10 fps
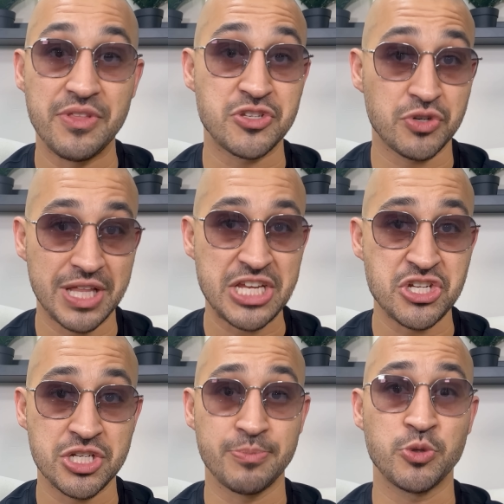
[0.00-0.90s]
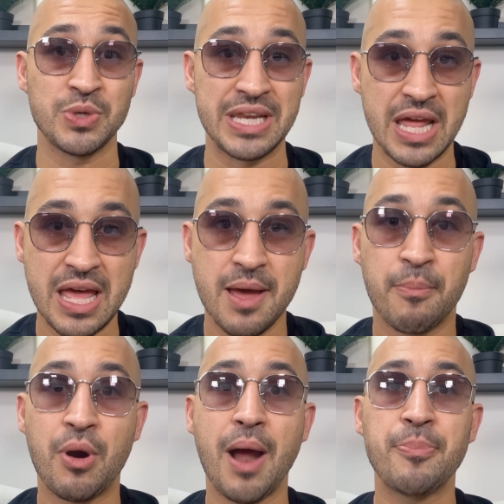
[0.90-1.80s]
This relationship between
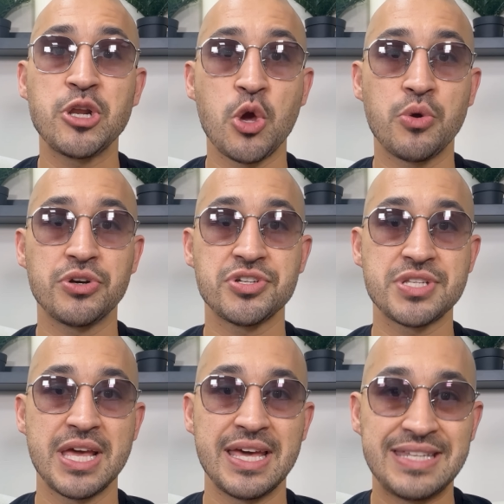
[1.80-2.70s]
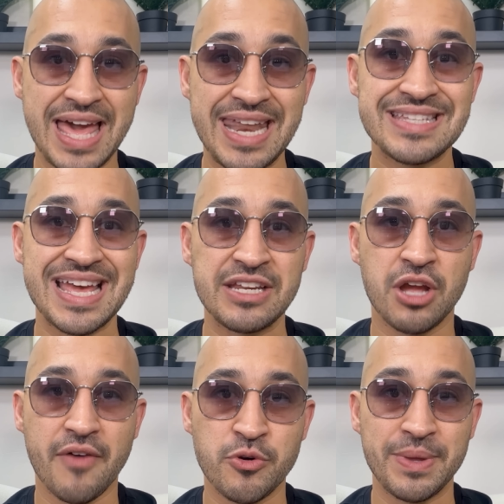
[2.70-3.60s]
property owners, tenants, and
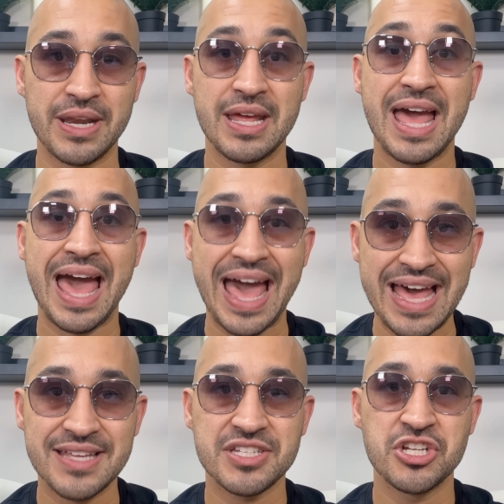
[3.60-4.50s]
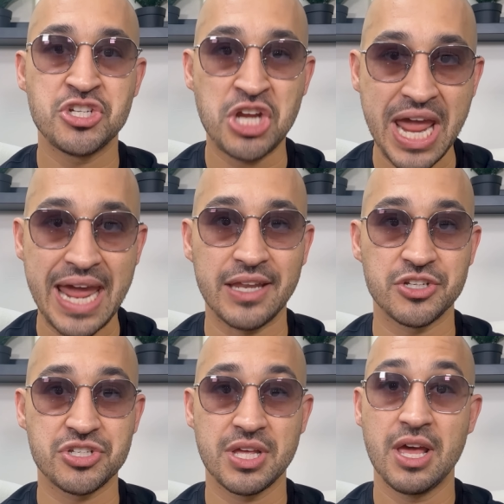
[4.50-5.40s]
government has
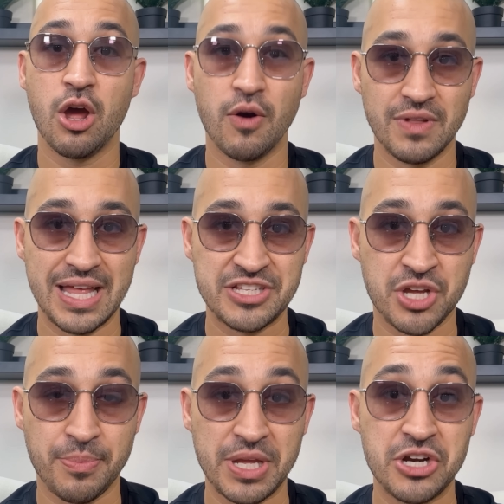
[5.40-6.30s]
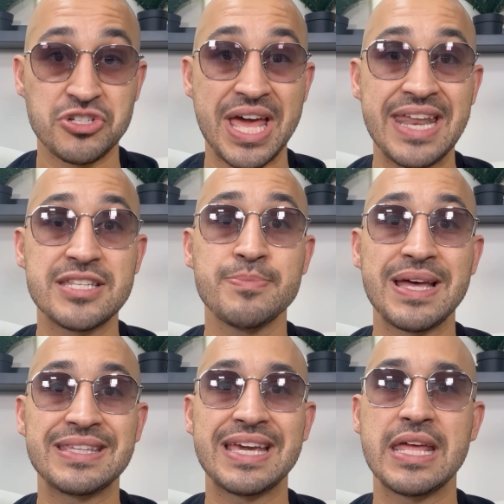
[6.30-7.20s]
changed over the last couple years, and it's
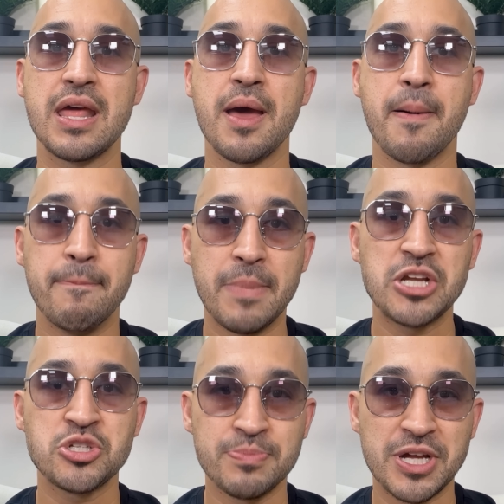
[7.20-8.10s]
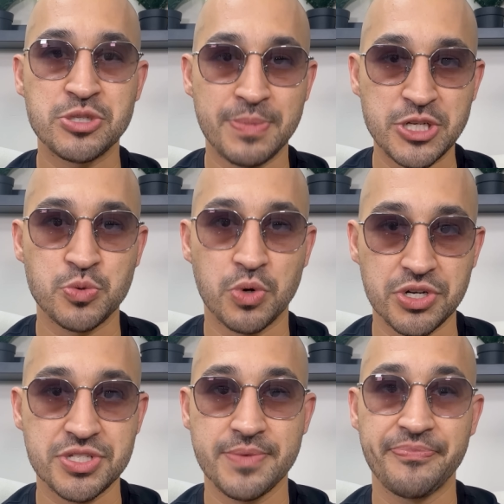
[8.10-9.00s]
about to get much, much, much
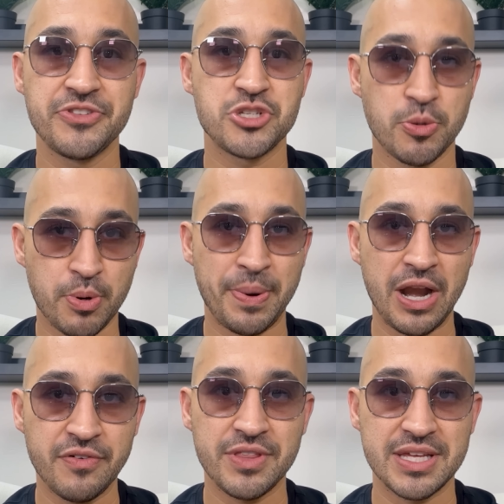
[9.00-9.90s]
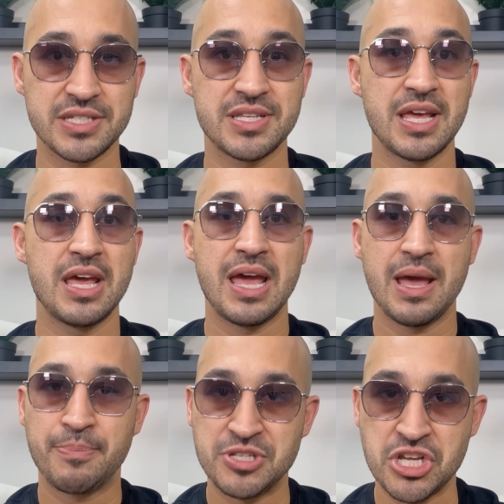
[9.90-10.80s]
worse. So prepare for this,
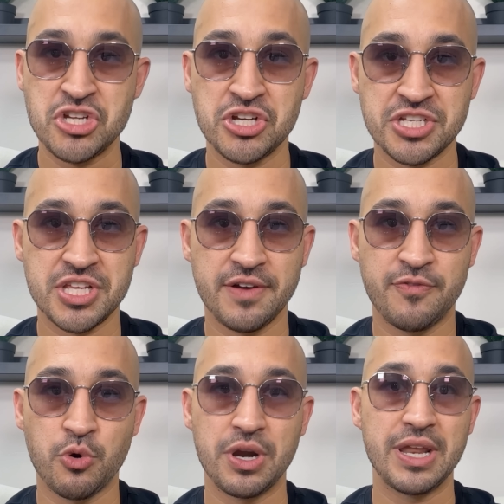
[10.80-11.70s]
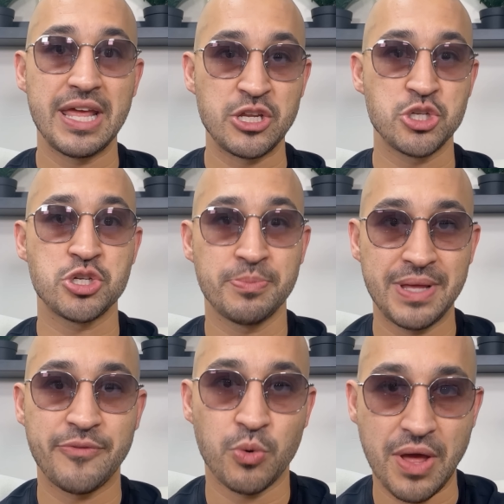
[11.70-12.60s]
position yourself for it, and you should be
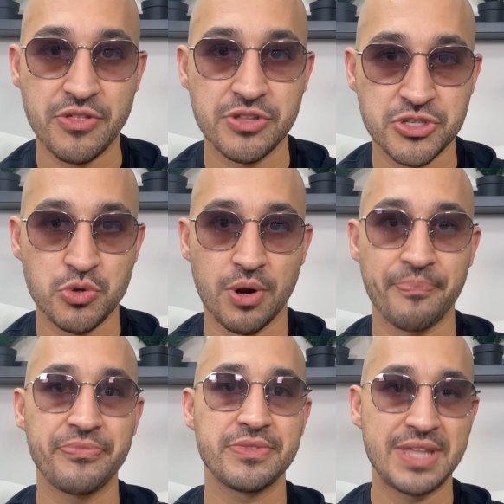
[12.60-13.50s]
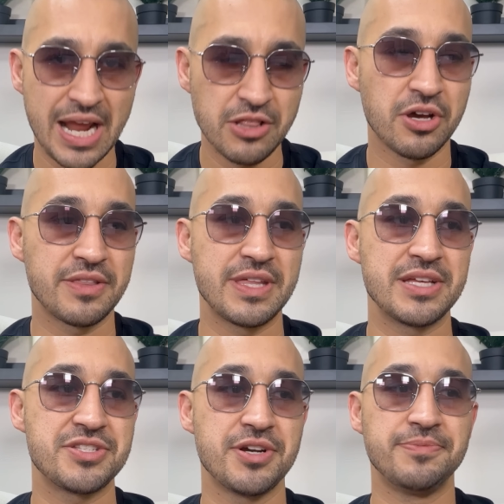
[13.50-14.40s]
able to weather the storm. Take a look at
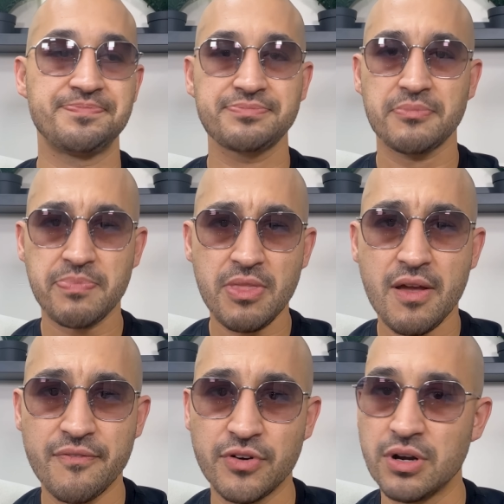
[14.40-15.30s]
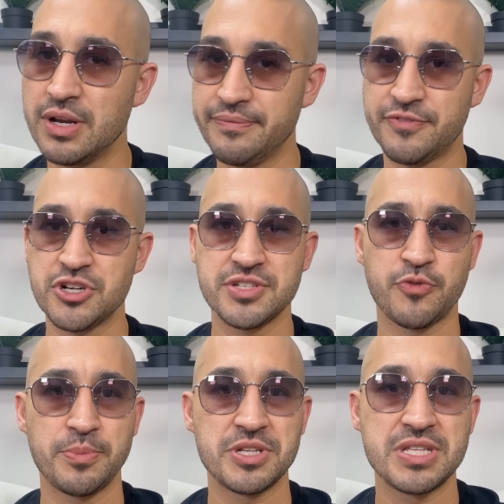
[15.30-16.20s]
this. So for, and first and
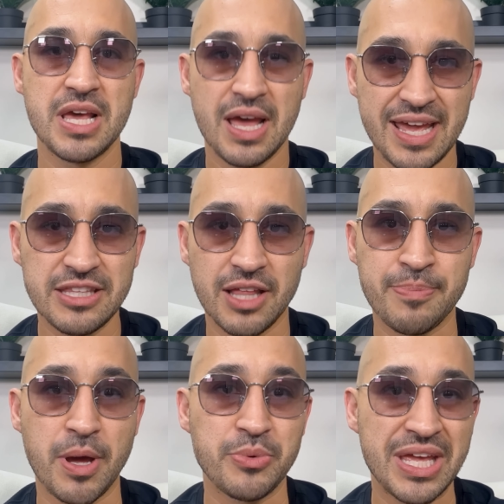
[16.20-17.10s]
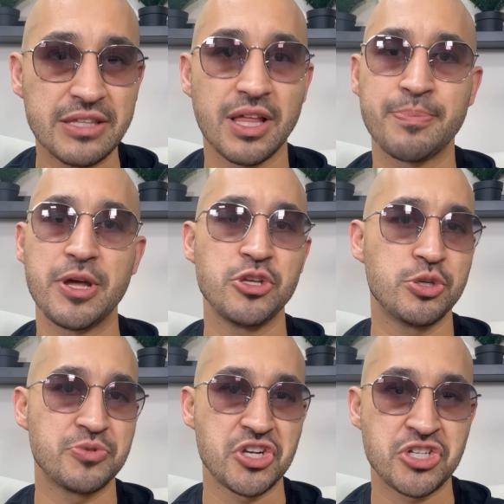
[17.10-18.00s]
foremost, hit the like button. Hit the like button.
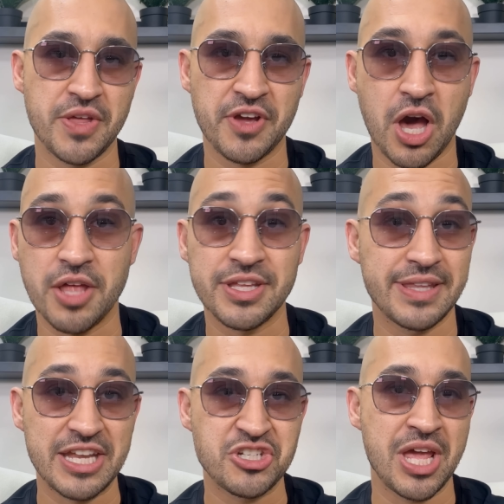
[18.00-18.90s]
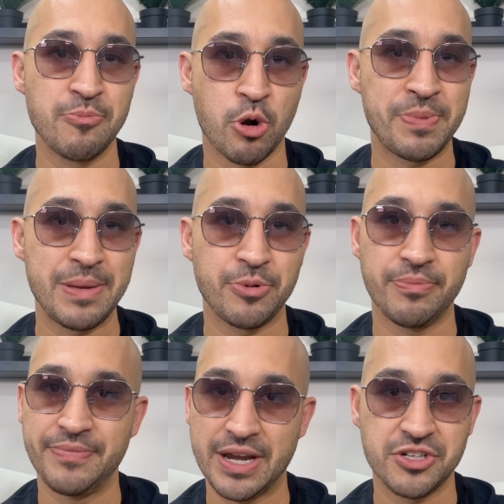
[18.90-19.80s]
YouTube's going to share the content educate more
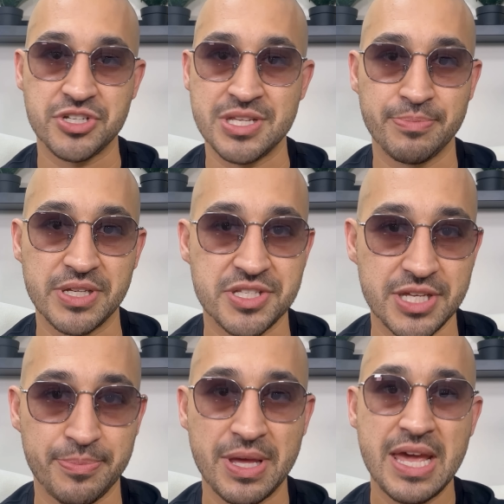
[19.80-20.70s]
people that are just simply asleep.